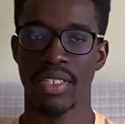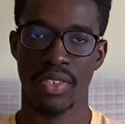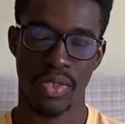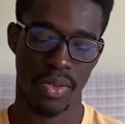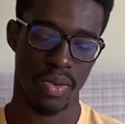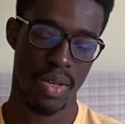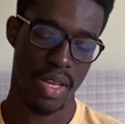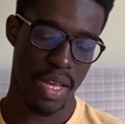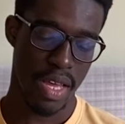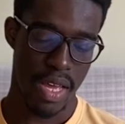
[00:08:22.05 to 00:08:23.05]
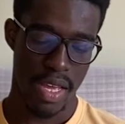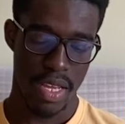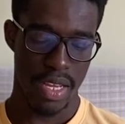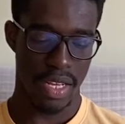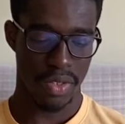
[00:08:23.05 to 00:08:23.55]
So
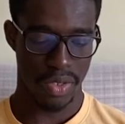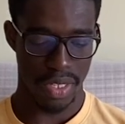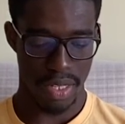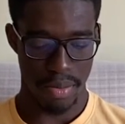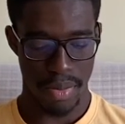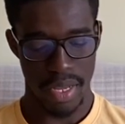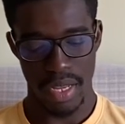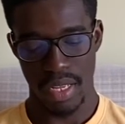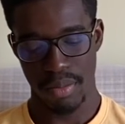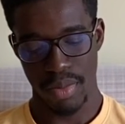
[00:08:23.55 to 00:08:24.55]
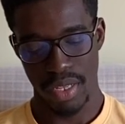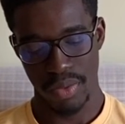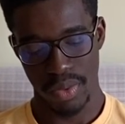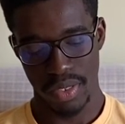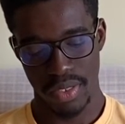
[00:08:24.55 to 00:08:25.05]
yeah, those are the main
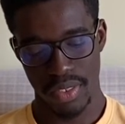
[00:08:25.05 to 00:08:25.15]
ones.